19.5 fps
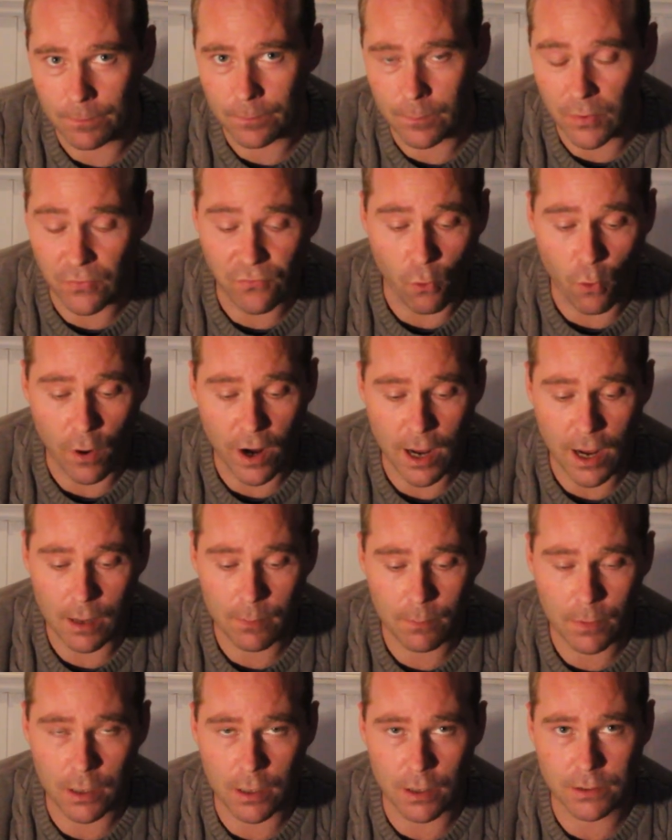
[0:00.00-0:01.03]

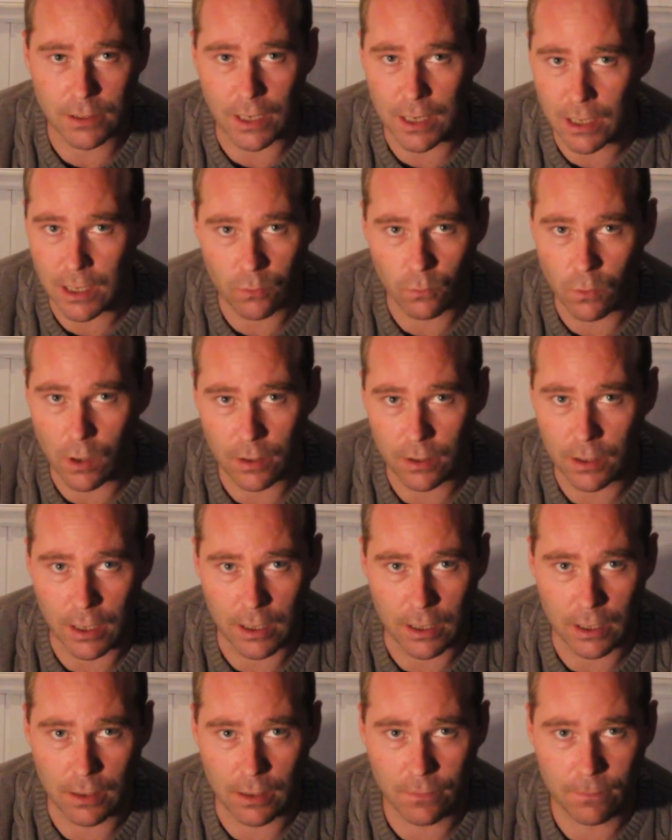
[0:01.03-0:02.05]
beforehand because I didn't want
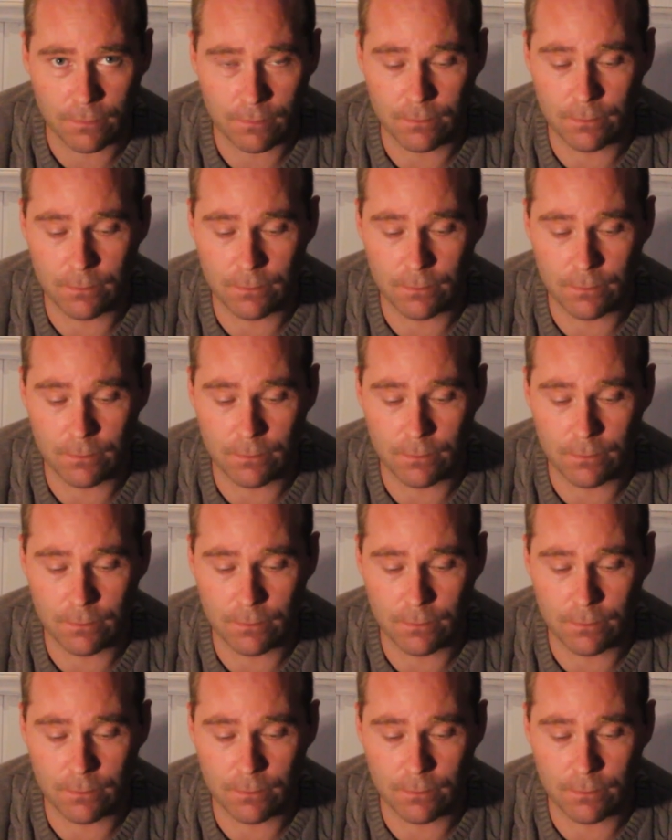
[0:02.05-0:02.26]
any